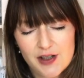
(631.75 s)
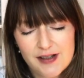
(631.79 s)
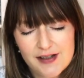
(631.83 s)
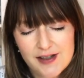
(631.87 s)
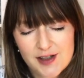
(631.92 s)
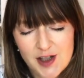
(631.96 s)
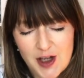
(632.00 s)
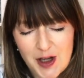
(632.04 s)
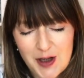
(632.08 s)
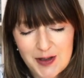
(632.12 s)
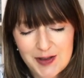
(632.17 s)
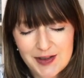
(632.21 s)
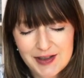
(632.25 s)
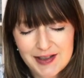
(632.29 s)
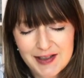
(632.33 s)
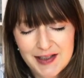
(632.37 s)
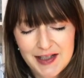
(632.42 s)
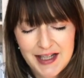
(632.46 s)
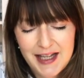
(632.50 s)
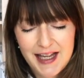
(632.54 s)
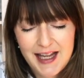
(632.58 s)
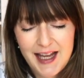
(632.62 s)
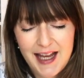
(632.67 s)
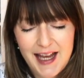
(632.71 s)
Son
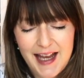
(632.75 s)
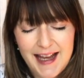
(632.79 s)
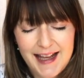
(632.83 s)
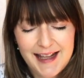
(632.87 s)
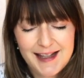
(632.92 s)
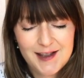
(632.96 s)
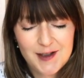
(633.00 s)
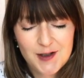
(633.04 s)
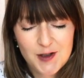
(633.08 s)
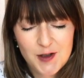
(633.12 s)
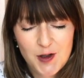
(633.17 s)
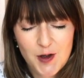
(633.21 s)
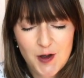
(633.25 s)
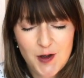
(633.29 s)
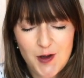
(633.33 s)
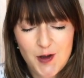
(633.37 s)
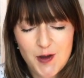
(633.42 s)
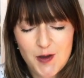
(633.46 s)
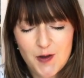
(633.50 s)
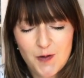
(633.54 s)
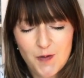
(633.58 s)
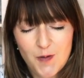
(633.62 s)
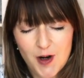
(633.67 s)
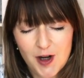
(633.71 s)
into
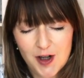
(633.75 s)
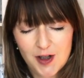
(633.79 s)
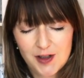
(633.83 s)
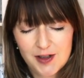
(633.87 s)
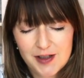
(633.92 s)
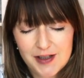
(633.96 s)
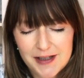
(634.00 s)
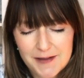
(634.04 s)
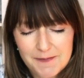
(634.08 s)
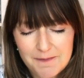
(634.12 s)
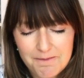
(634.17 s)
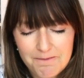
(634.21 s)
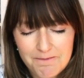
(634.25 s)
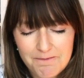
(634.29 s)
the world.